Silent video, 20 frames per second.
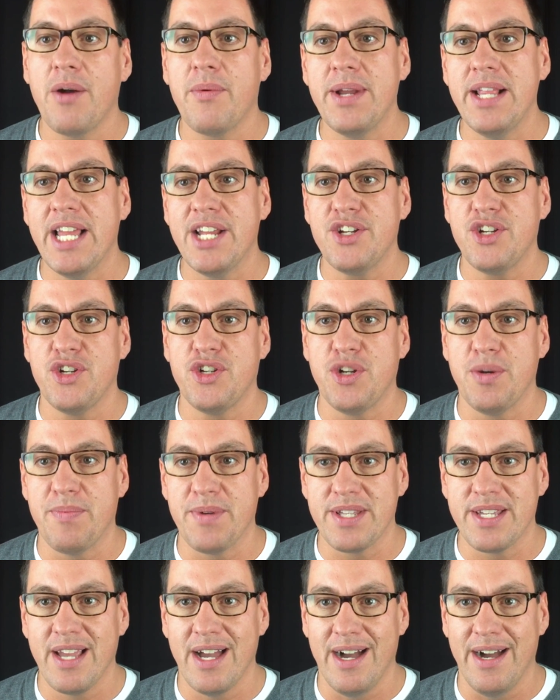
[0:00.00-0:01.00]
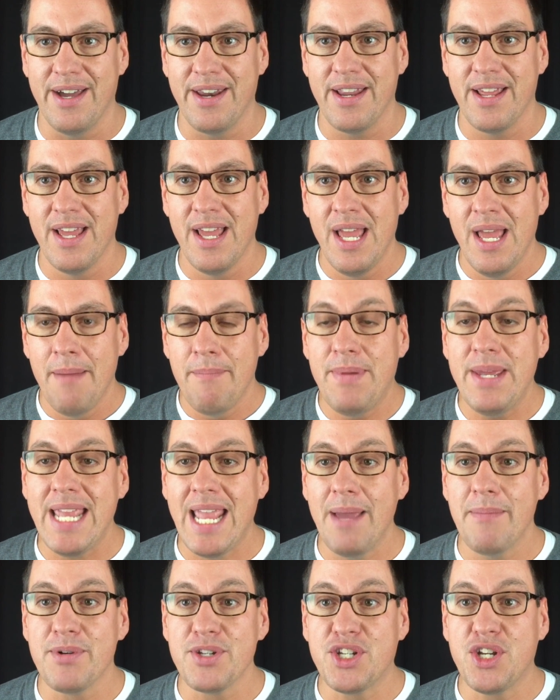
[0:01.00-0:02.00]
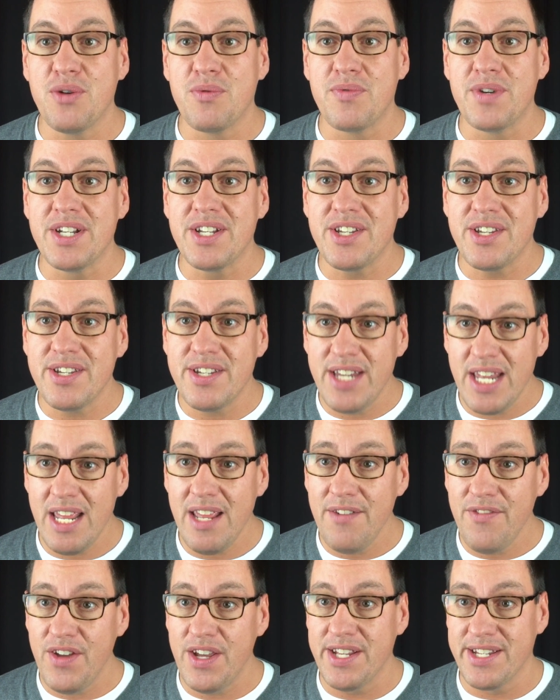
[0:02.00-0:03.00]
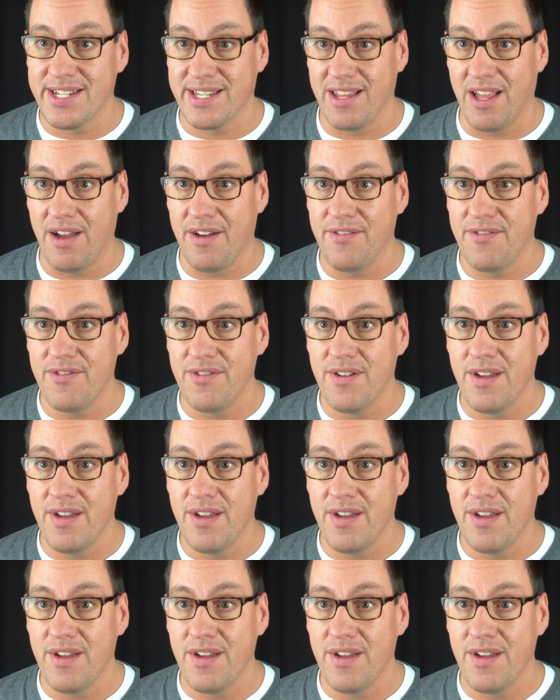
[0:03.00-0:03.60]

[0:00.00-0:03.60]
our relationship with God? Being able to receive His love,